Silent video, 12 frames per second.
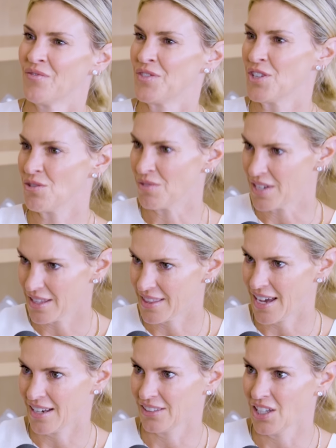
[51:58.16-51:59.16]
do you get
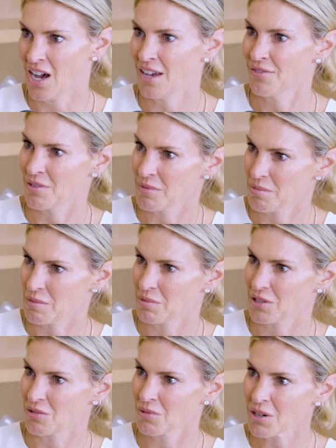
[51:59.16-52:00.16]
that a lot from the people
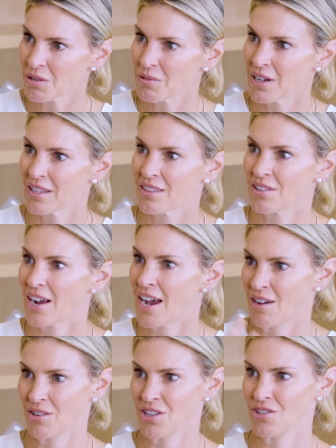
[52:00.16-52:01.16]
you work with or
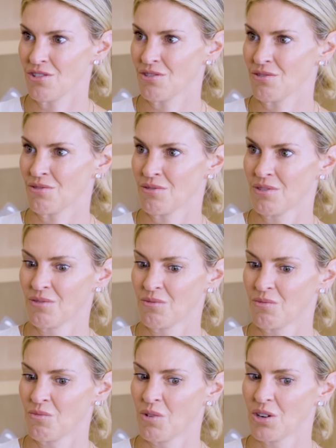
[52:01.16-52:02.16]
how do you
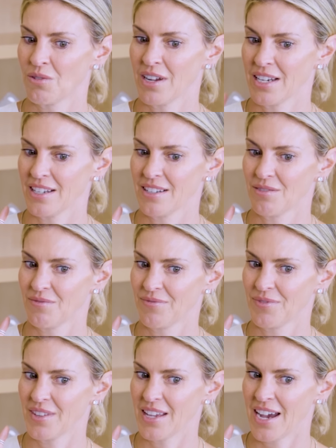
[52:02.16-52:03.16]
what do i
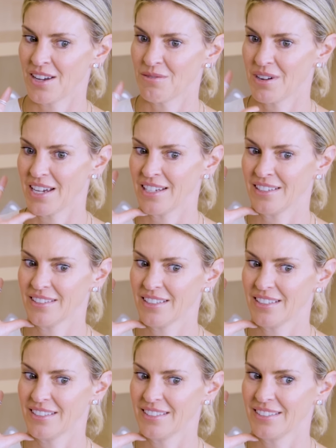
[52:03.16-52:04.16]
how do i
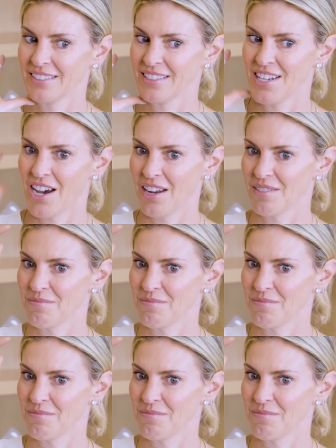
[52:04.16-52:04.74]
not